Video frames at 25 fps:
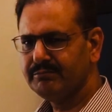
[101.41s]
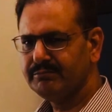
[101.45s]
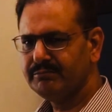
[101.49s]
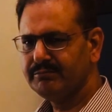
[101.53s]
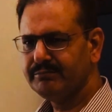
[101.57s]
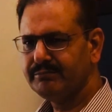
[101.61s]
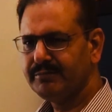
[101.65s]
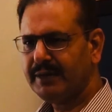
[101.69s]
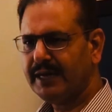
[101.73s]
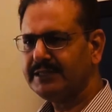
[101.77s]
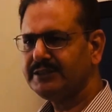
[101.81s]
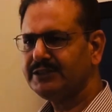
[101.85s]

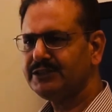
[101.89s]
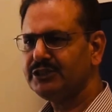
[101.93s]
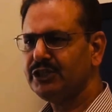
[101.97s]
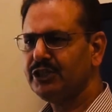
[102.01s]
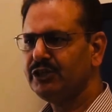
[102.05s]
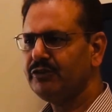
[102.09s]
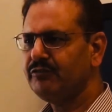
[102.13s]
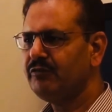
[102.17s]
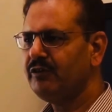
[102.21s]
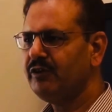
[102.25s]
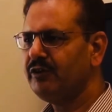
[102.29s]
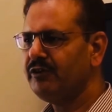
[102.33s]
patchy
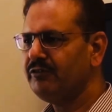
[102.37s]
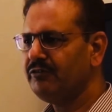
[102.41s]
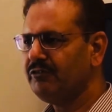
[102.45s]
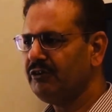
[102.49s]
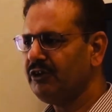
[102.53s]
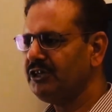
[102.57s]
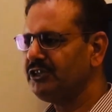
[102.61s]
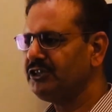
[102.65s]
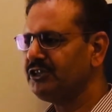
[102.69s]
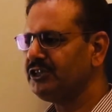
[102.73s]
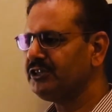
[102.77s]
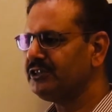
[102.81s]

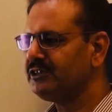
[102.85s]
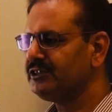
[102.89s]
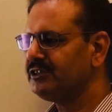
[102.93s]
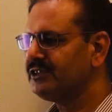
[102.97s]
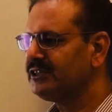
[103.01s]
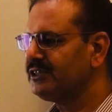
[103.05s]
infiltration.